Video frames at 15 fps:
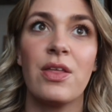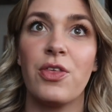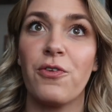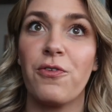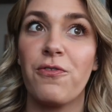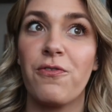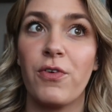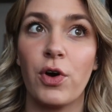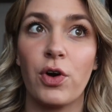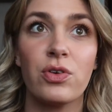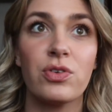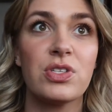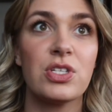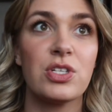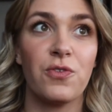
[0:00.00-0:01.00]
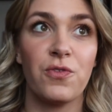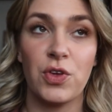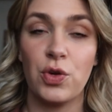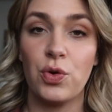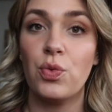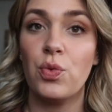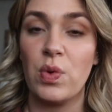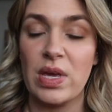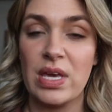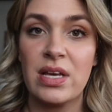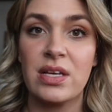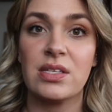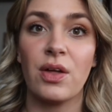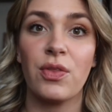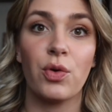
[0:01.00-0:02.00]
the first few
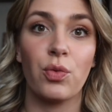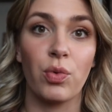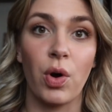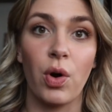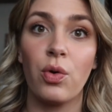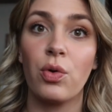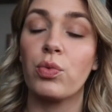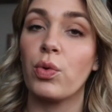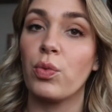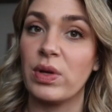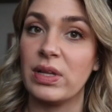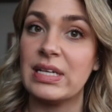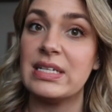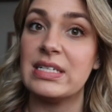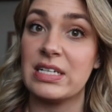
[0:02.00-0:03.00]
weeks on the road were really